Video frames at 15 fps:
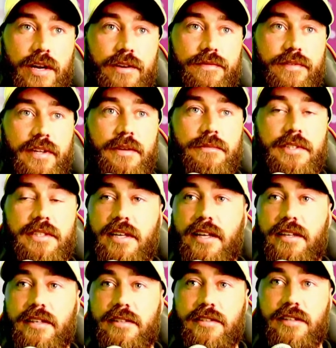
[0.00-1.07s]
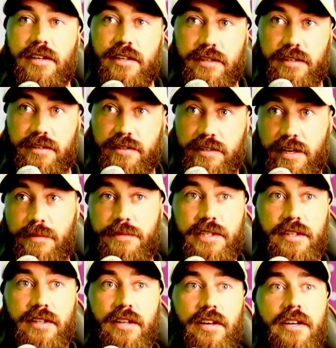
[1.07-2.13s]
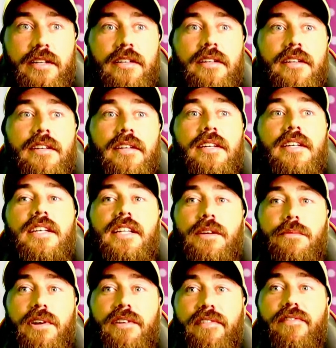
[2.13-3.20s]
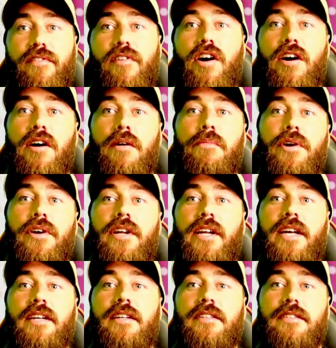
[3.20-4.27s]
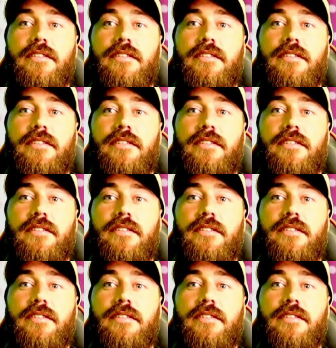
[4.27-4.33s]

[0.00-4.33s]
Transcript: for them to tell us like come to the line, and then we fry a burnout.